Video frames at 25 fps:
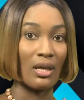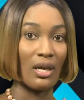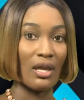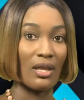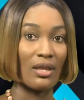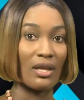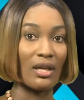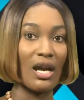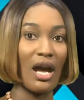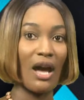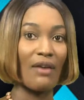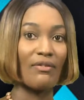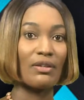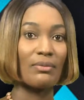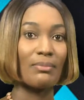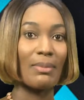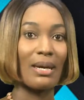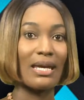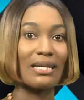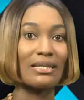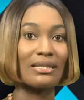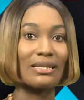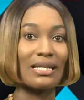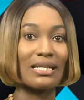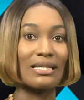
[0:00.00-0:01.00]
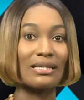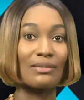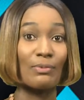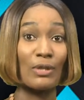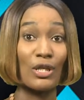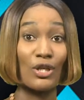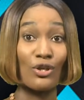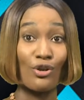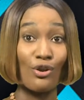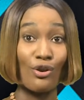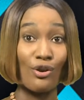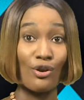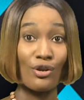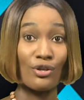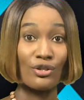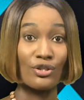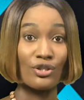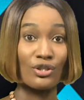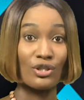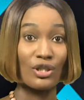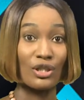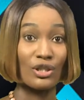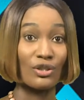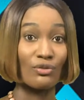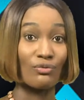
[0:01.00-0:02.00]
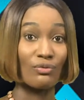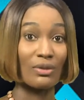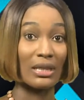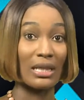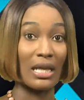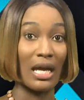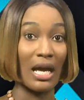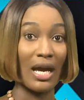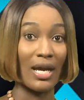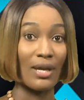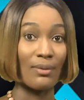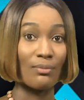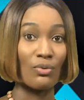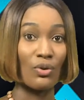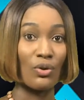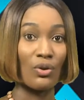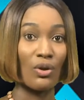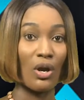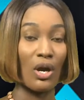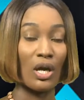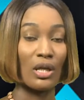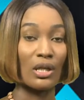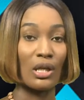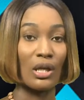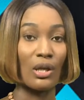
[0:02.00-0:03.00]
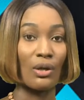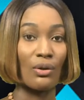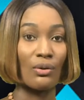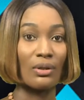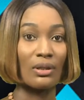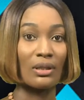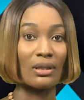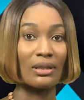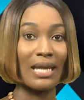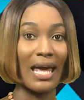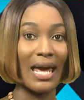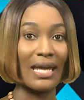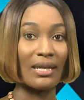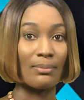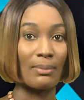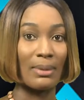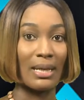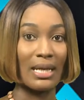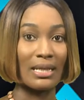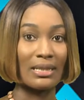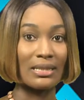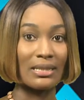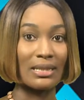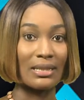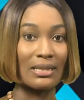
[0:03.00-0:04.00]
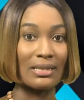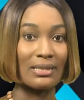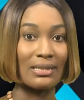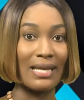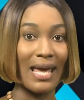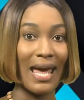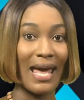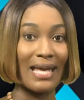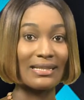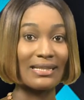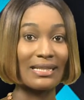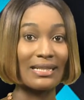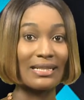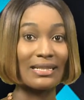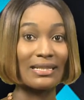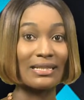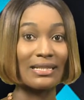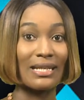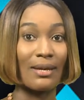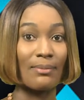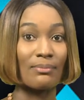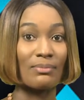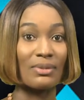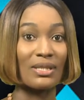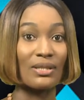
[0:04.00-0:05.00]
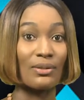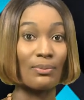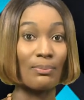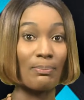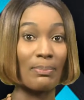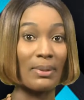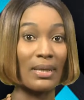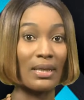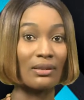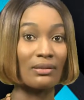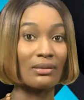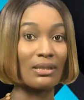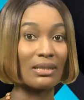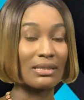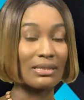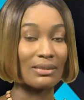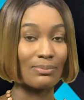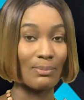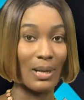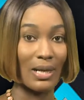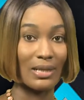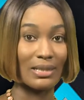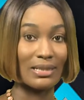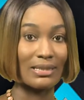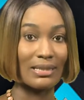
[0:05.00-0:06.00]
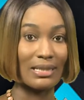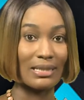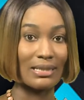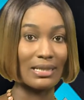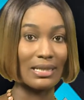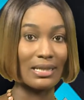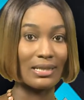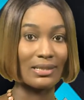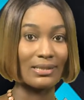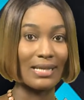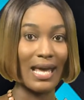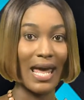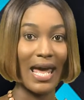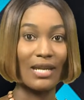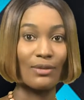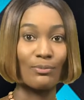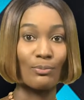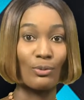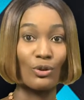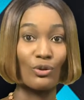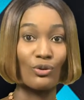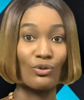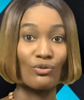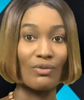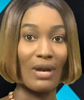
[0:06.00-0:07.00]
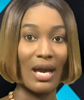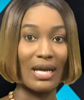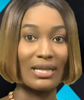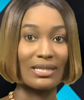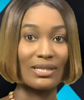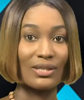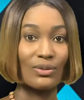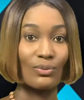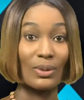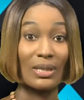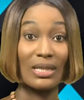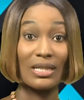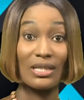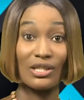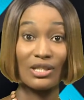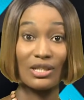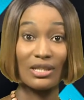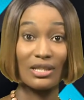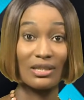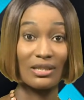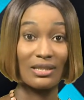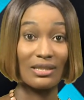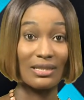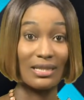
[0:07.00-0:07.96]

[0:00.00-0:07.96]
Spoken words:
The government is being urged to rely more on local animators as it attempts to build smart cities and progress to a digital